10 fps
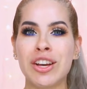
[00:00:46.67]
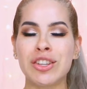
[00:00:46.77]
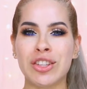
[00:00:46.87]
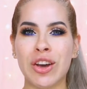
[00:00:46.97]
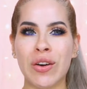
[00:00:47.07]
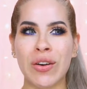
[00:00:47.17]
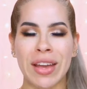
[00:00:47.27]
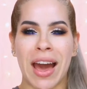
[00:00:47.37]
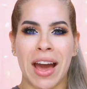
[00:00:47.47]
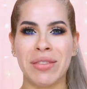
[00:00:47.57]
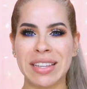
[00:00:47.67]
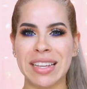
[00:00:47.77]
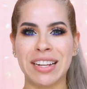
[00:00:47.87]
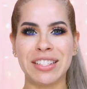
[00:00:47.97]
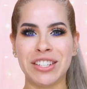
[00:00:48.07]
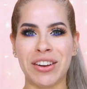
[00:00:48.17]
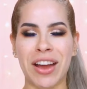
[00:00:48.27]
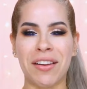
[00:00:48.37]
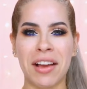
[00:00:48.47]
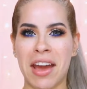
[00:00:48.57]
So yeah, I'm excited to try
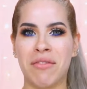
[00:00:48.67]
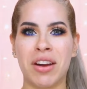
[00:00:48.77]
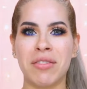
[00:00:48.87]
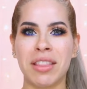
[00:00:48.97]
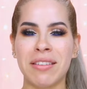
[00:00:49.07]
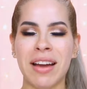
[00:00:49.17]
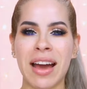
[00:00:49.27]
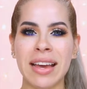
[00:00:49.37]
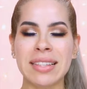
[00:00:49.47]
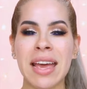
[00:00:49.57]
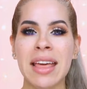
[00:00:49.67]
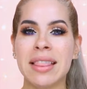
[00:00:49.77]
it on camera with you guys.